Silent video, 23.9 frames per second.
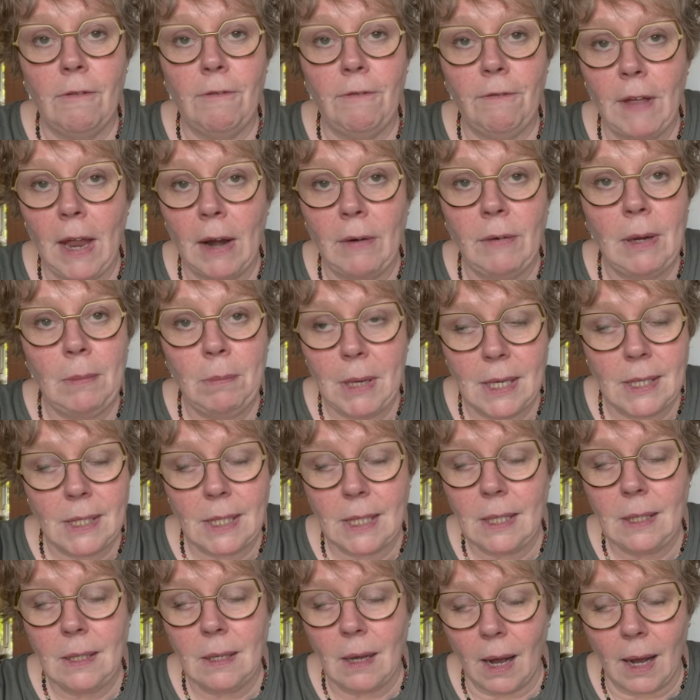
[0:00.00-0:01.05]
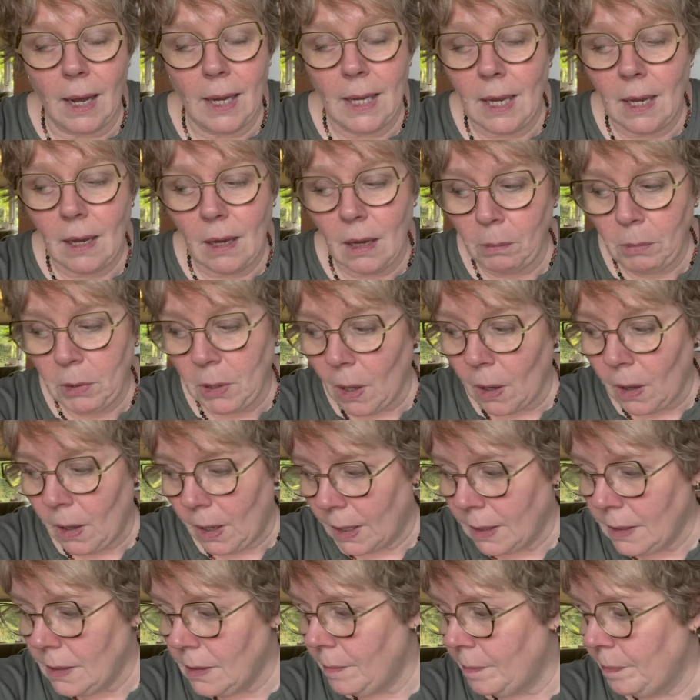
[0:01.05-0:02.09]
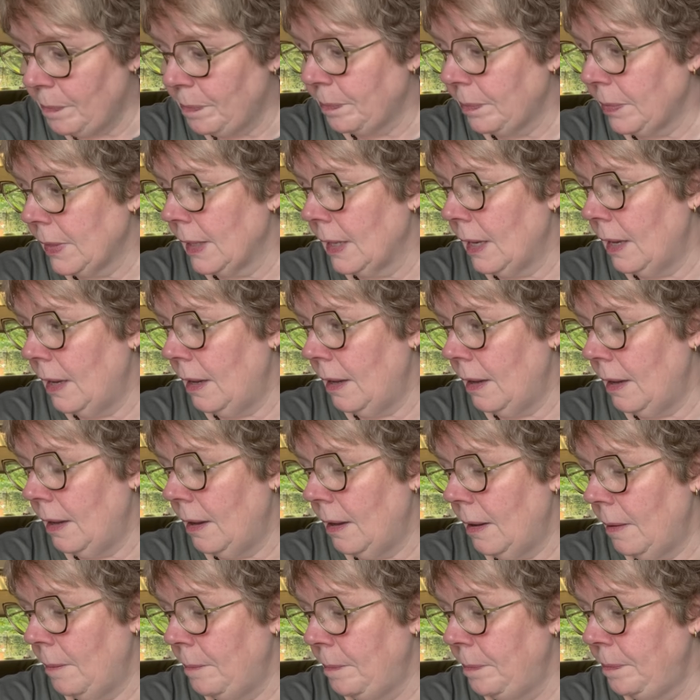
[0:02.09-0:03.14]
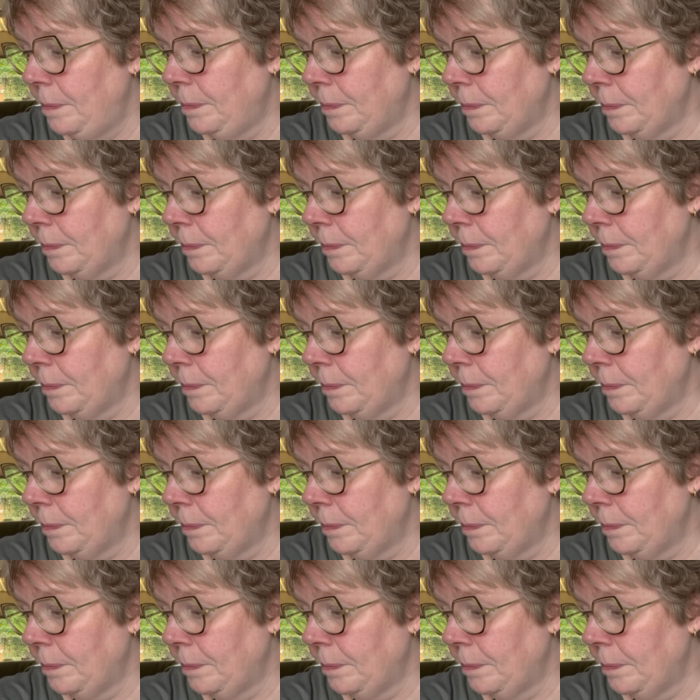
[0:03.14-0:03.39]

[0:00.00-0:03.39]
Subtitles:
very busy dyeing up yarn. And